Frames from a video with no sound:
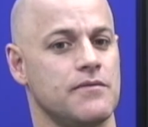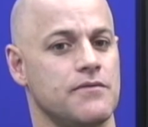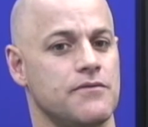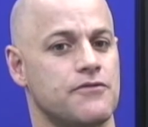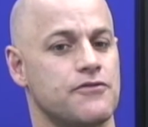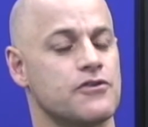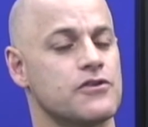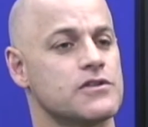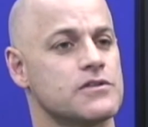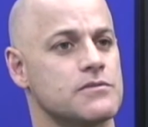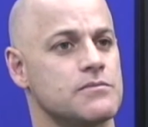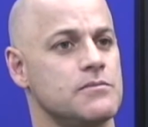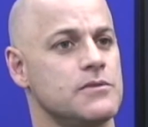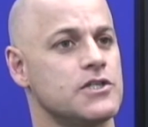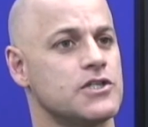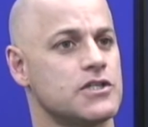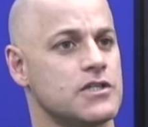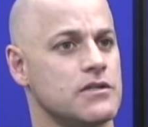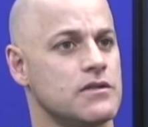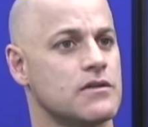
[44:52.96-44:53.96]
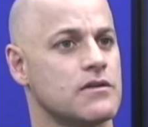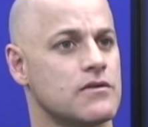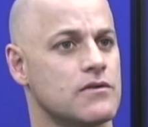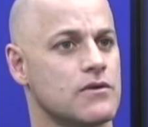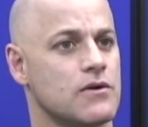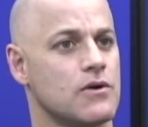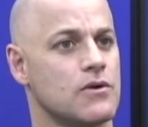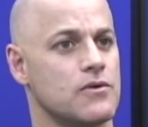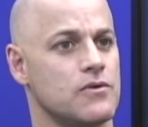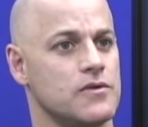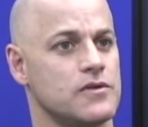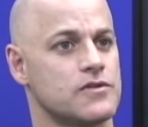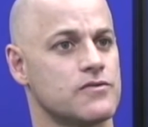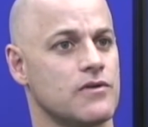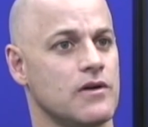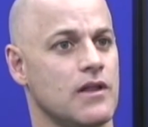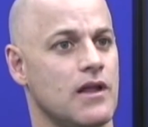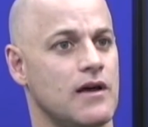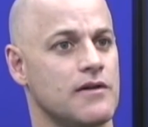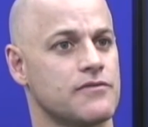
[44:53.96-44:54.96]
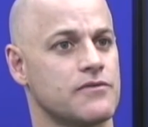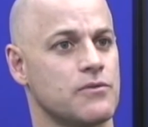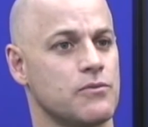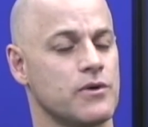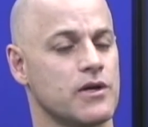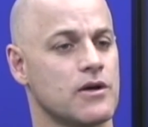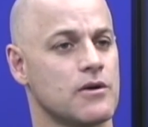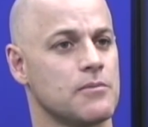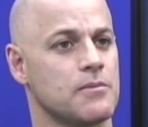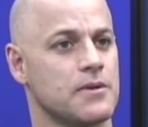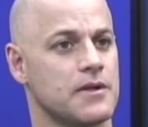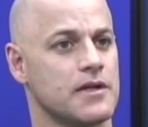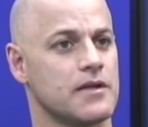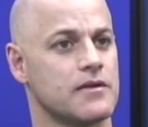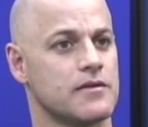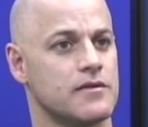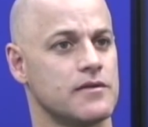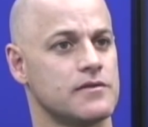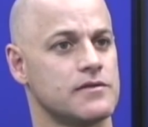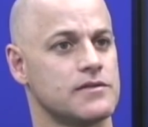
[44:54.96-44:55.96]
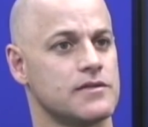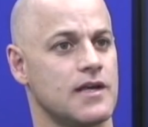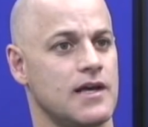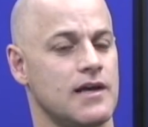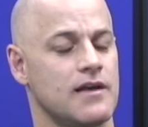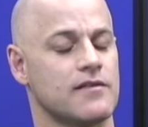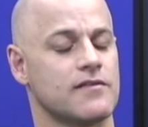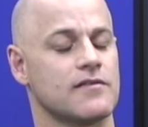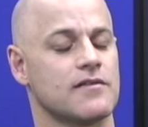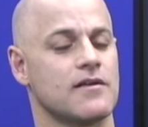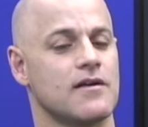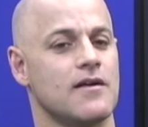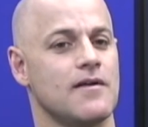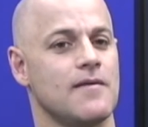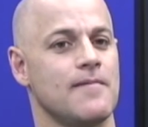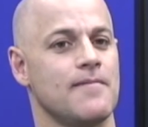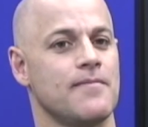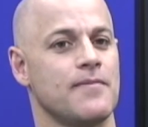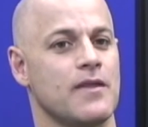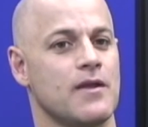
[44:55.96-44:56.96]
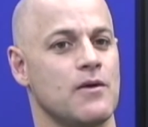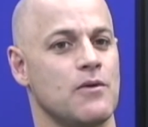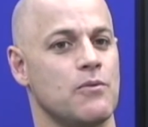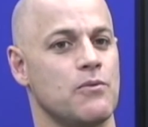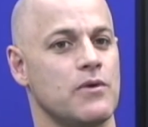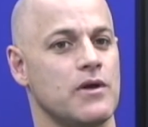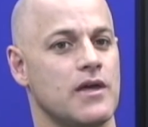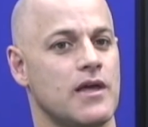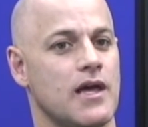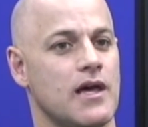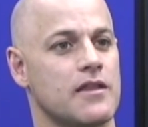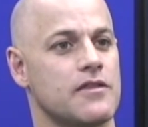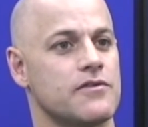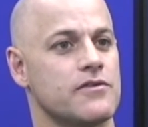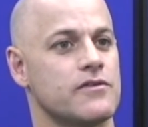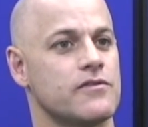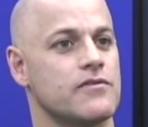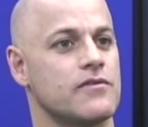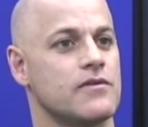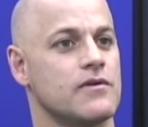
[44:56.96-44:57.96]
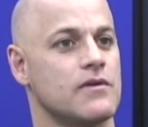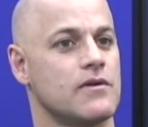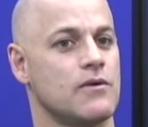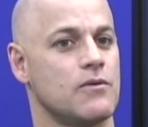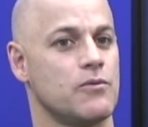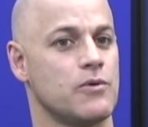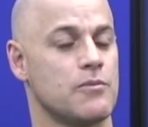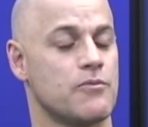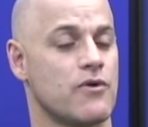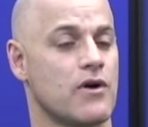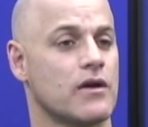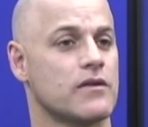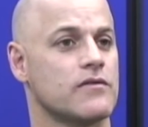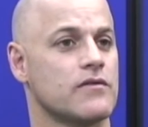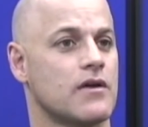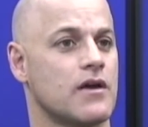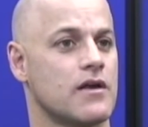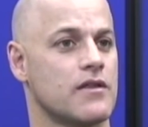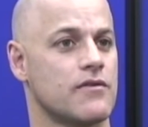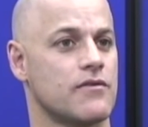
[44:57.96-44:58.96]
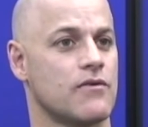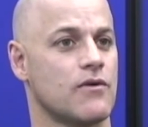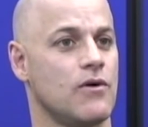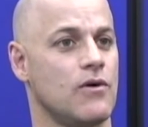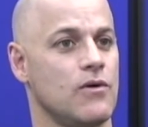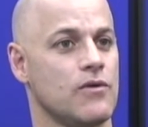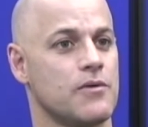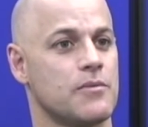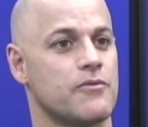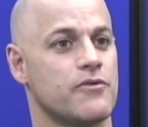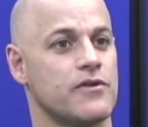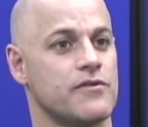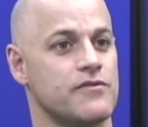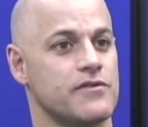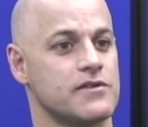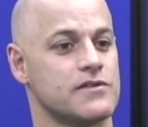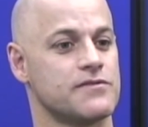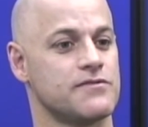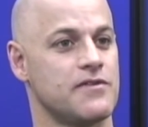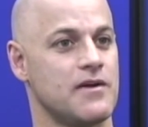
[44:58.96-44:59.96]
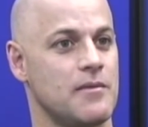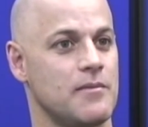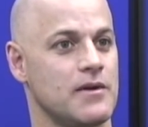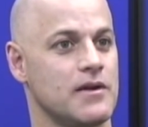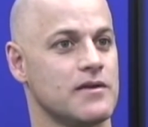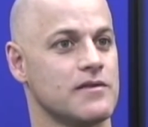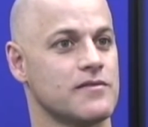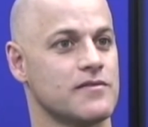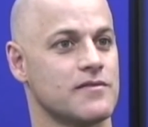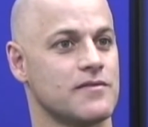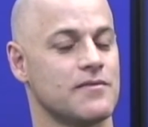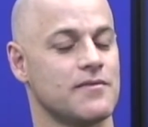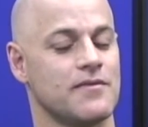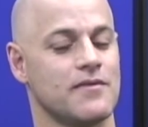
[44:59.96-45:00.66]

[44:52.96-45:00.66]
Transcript: first mission to go to Israel after we completed this task, we brought together all the previous families